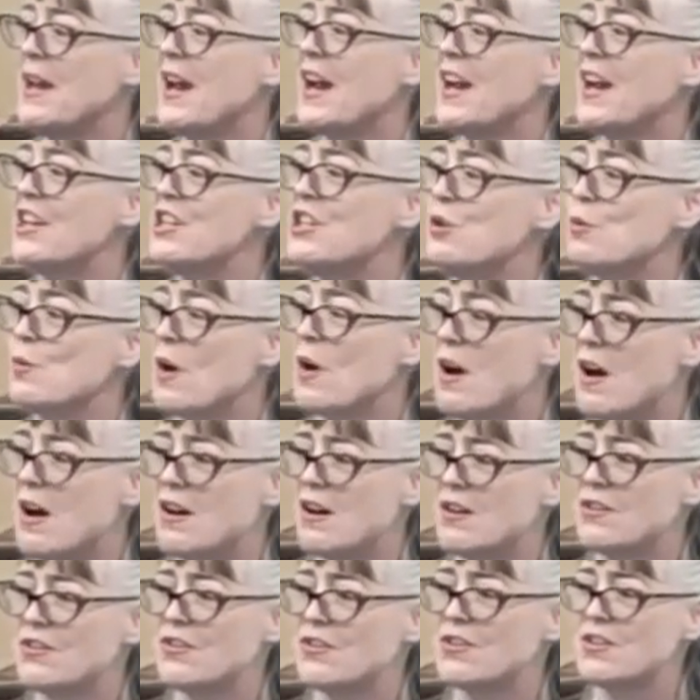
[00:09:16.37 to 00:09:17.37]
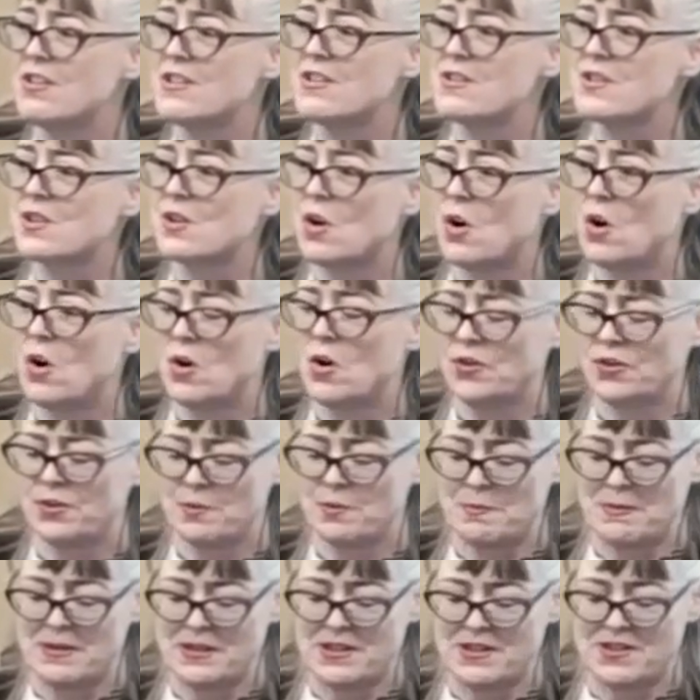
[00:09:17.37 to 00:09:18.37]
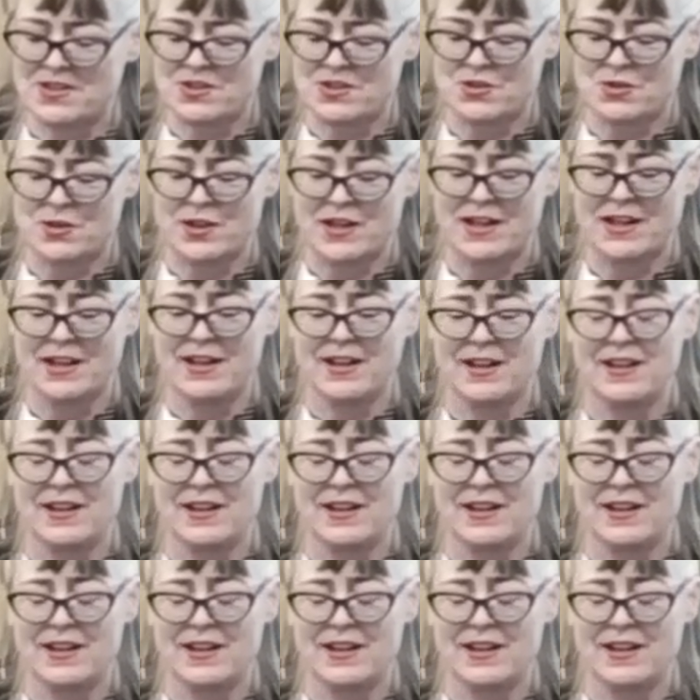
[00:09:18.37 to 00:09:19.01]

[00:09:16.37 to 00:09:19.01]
and you honored his call to ministry.